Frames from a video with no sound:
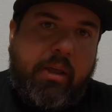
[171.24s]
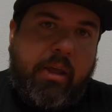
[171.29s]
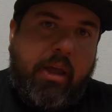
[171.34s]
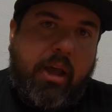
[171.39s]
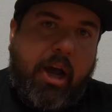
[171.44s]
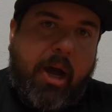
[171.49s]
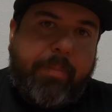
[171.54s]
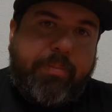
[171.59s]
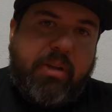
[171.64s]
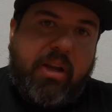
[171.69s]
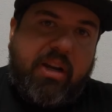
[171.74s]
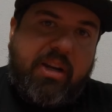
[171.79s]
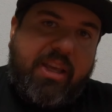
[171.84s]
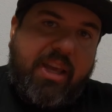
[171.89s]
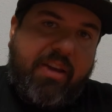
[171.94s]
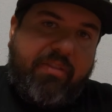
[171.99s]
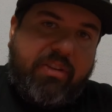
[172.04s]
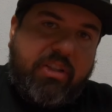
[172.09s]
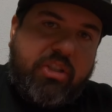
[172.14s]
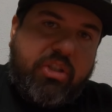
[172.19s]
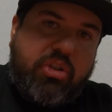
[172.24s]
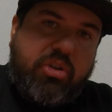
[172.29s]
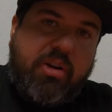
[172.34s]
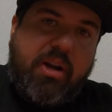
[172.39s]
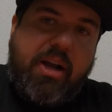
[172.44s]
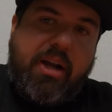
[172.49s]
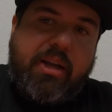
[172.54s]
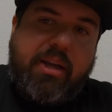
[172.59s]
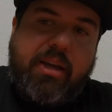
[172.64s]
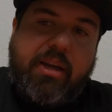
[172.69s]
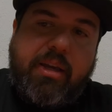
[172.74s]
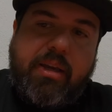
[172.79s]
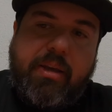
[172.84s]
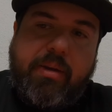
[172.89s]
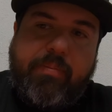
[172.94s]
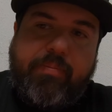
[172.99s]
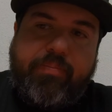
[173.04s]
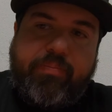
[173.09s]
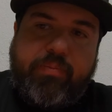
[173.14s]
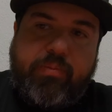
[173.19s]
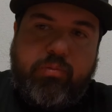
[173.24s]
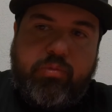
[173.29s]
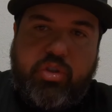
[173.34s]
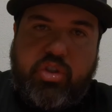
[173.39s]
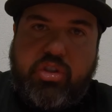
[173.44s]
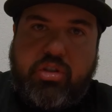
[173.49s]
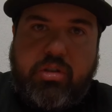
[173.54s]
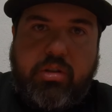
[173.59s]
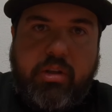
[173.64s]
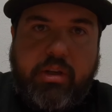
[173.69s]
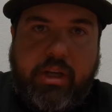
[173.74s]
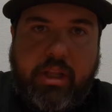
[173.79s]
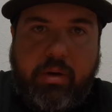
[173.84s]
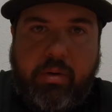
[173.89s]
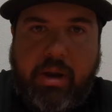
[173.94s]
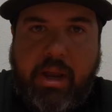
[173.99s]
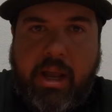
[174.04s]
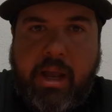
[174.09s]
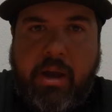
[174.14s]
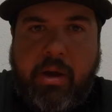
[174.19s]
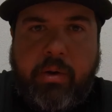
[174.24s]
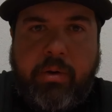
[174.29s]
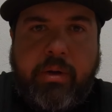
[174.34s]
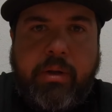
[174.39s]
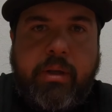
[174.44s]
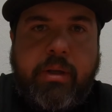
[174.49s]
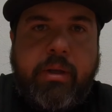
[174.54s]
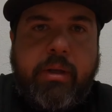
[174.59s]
Hopped on Kevin's truck, was just looking around.